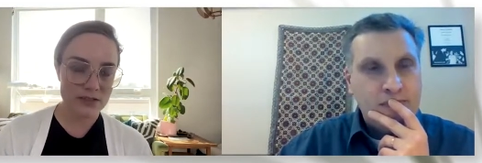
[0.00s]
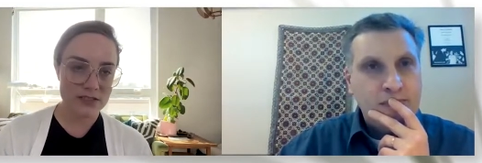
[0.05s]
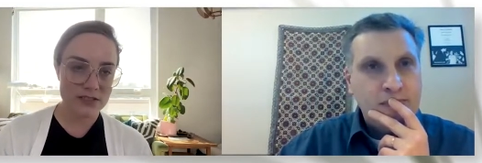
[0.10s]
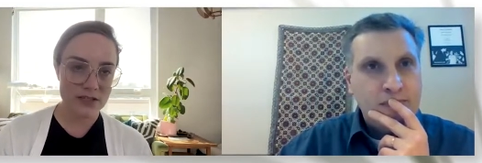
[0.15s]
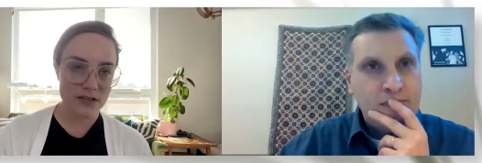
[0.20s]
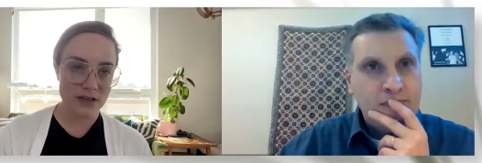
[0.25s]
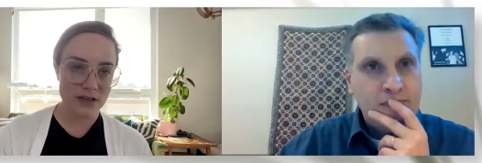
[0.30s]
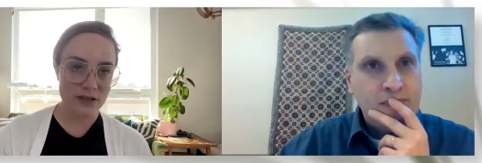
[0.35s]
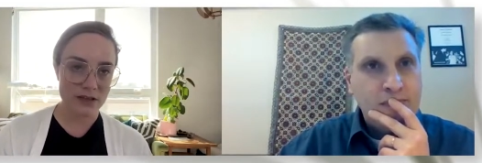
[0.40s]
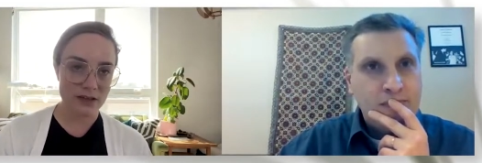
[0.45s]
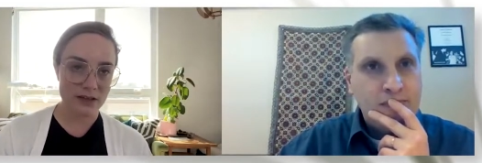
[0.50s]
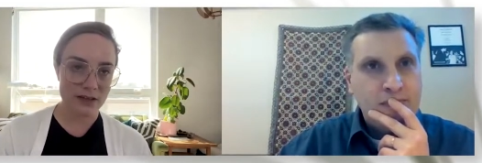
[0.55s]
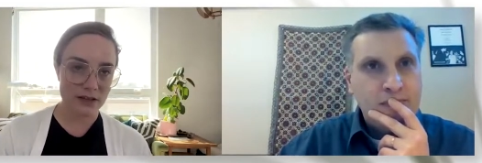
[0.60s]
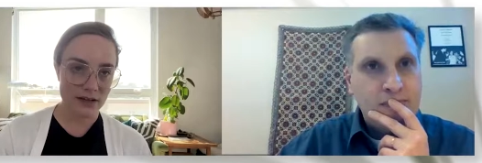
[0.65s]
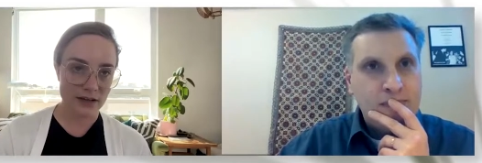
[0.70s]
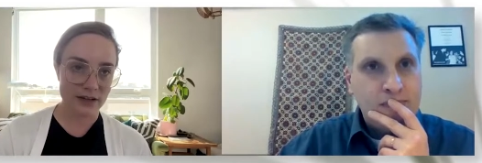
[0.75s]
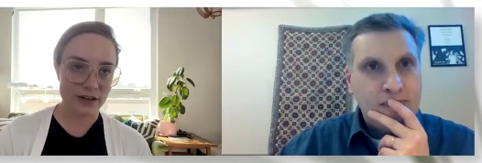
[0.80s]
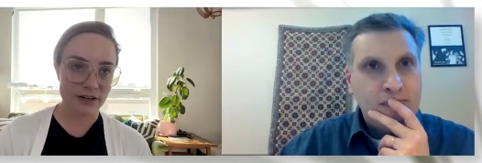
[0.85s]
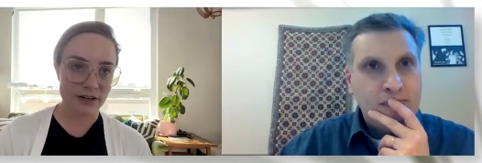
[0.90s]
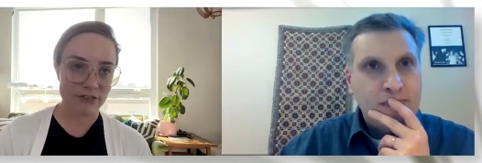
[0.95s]
Speaker 1: to uh,
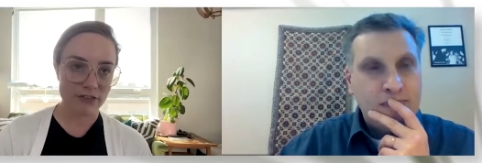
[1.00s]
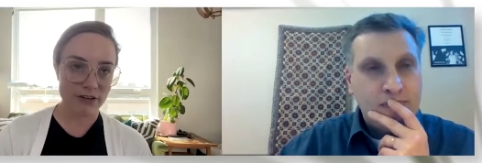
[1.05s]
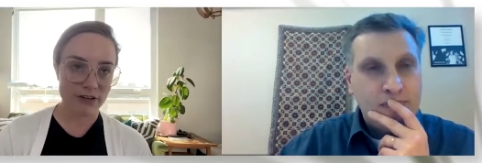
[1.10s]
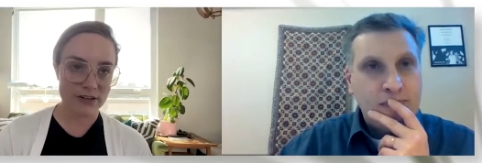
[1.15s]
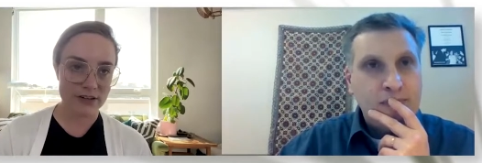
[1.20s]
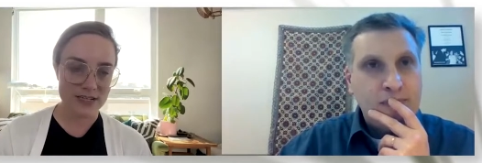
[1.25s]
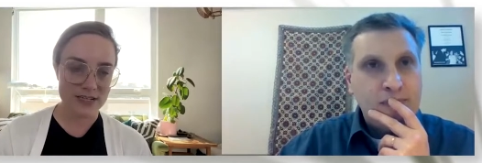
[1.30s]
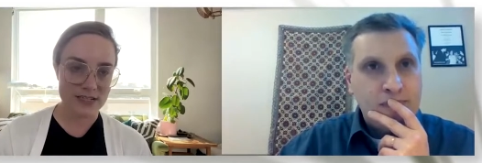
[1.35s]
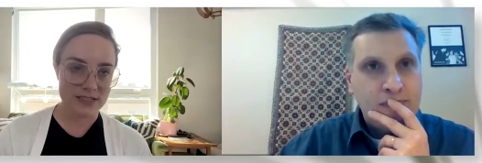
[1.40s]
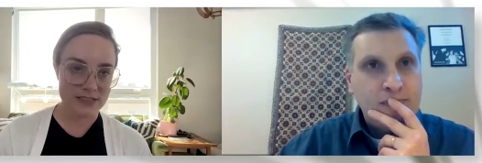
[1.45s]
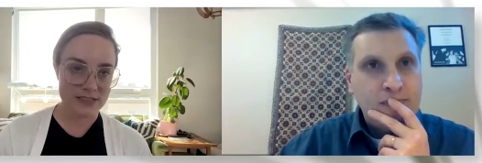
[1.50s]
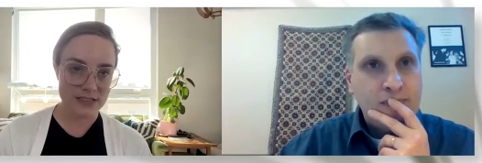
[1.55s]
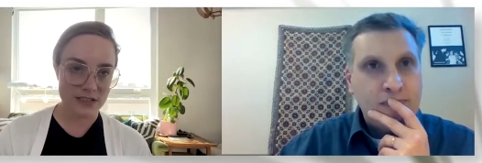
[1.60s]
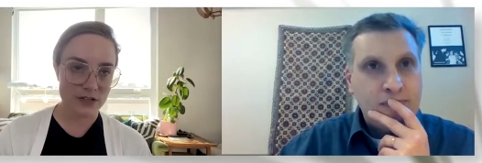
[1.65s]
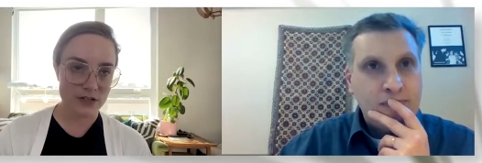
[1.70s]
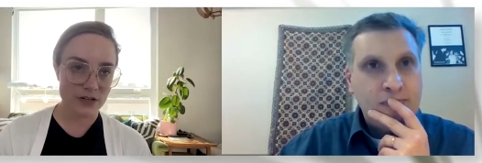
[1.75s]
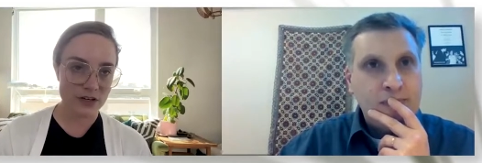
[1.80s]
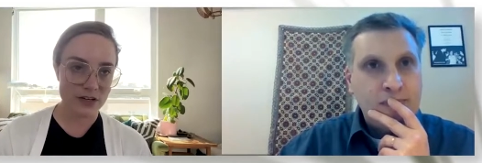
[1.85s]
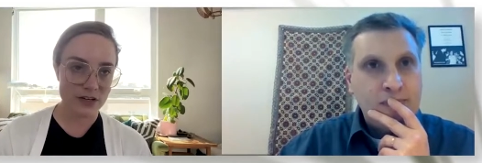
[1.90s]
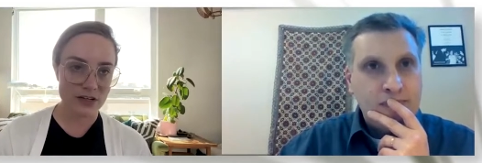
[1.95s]
kind of attain
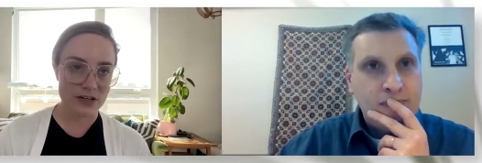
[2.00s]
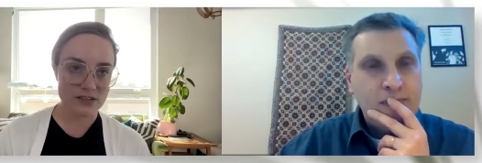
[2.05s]
security.